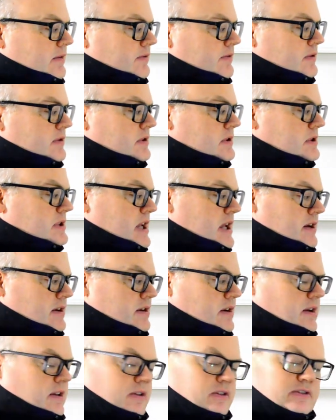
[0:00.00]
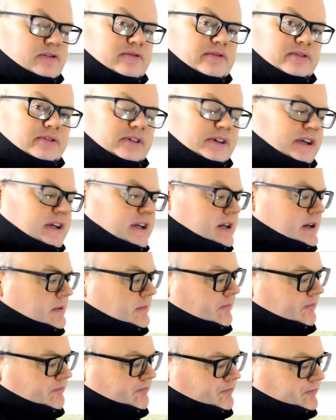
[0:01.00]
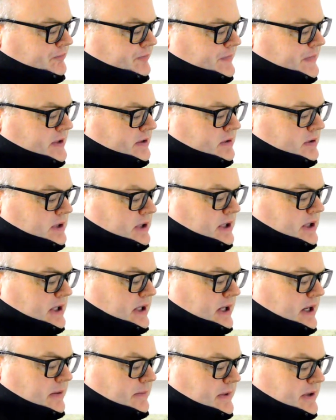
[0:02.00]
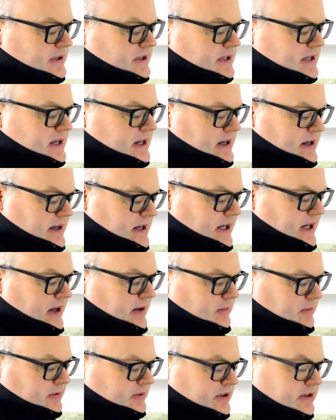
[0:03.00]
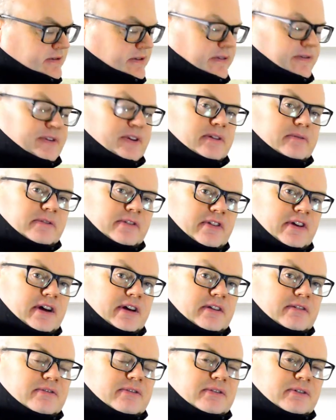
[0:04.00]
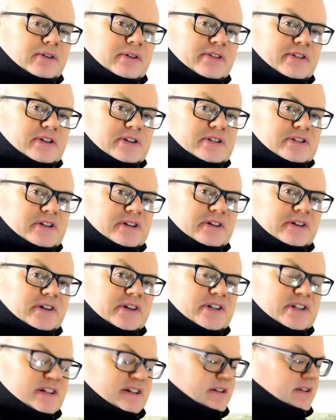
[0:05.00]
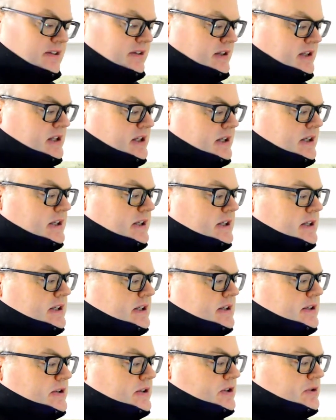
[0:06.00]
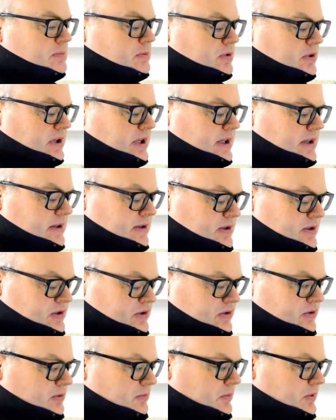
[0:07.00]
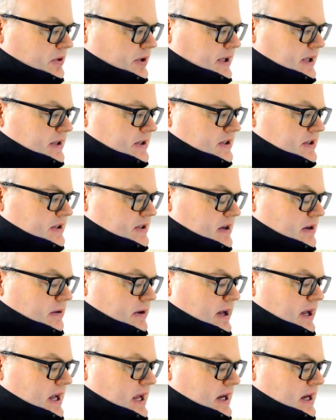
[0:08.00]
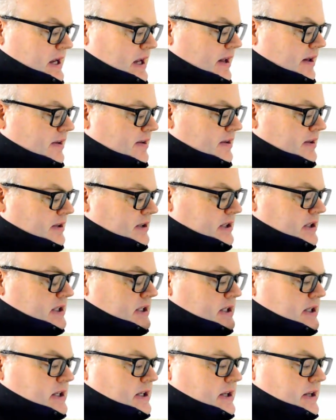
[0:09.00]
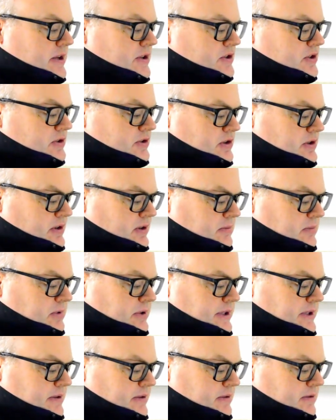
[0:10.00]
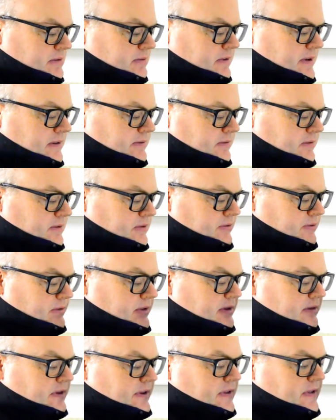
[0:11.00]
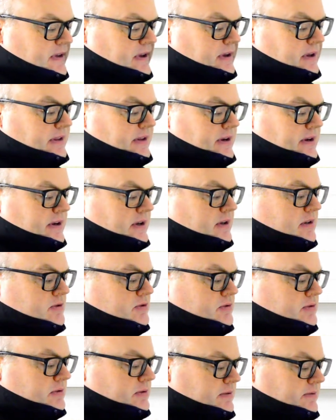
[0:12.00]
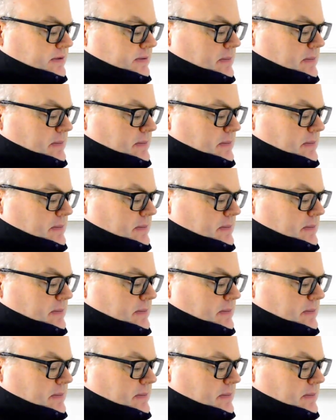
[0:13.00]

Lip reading: $10 for it. And I must say, I can't believe I've done without it for all these years. This little book is so handy. It's just a complete little reference for everything that a sort of a